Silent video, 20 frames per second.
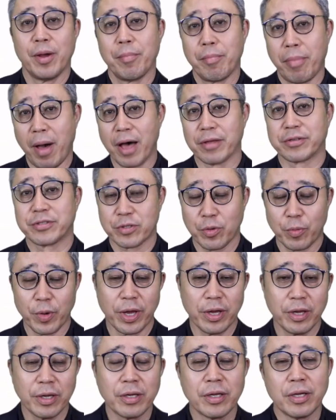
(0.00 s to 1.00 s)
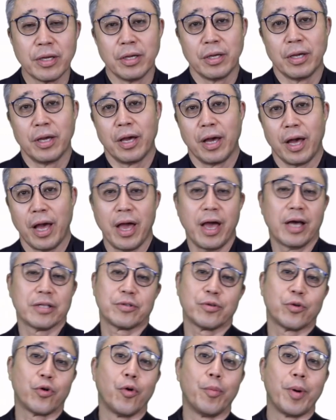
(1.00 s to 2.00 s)
passed away. I had
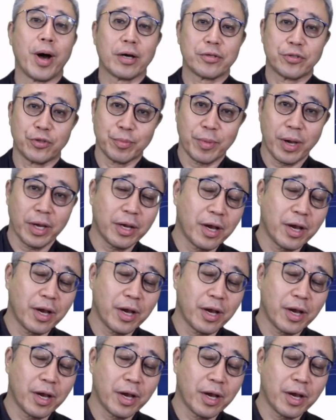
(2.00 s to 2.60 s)
to go back to my